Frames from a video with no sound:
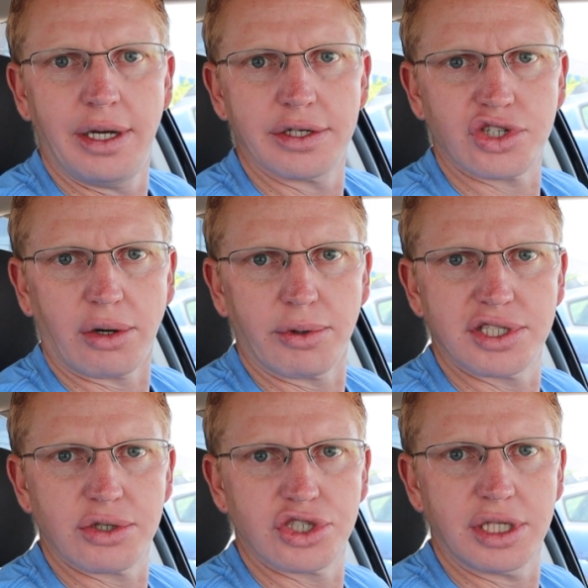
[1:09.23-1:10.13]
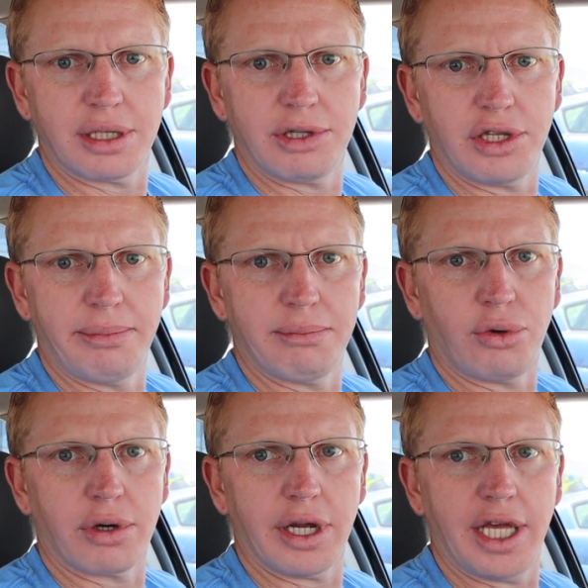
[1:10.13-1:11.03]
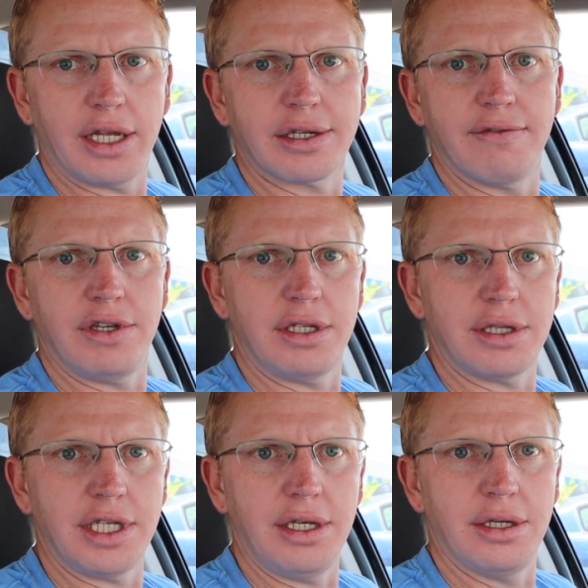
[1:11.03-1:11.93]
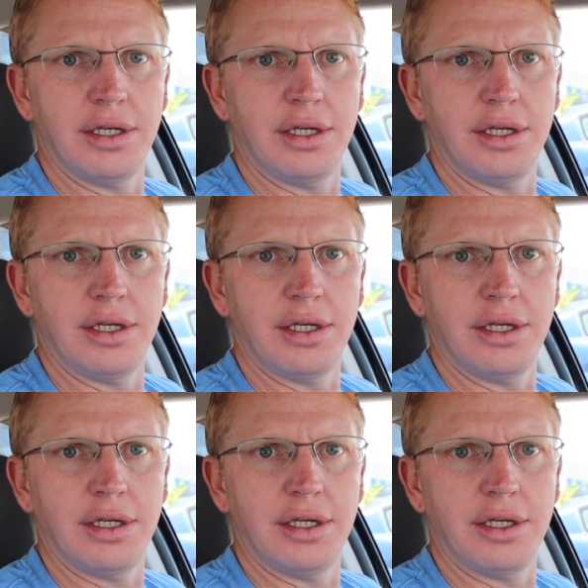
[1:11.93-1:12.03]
Started researching them a little bit more, and conveniently,